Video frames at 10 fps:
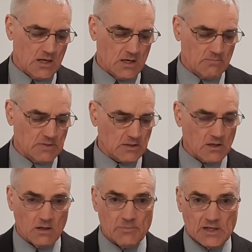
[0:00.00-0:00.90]
um,
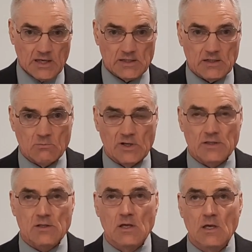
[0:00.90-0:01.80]
culminating
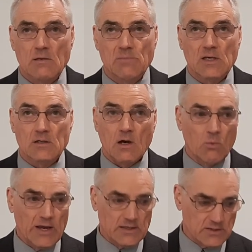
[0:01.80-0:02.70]
with being
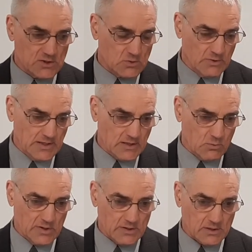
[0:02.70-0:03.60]
away this week
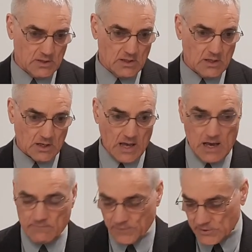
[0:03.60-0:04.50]
with a
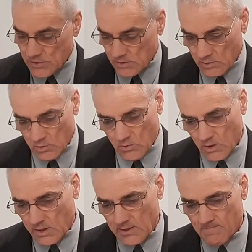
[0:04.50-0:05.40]
conference in New
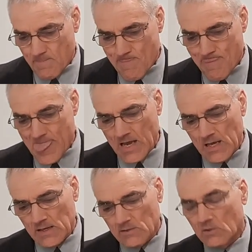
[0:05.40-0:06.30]
York.
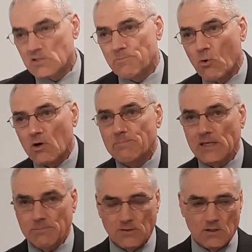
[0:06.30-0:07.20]
Those poor
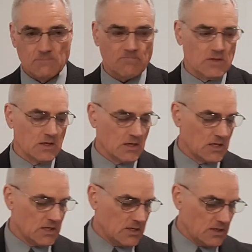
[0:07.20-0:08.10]
people
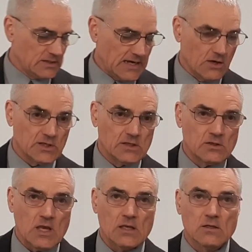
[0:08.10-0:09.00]
down
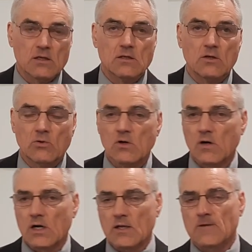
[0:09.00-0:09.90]
in New
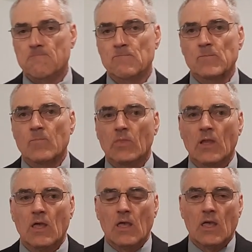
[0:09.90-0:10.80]
York,
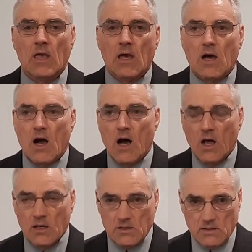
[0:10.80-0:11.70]

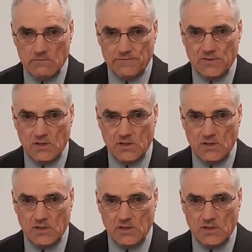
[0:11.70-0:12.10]
all of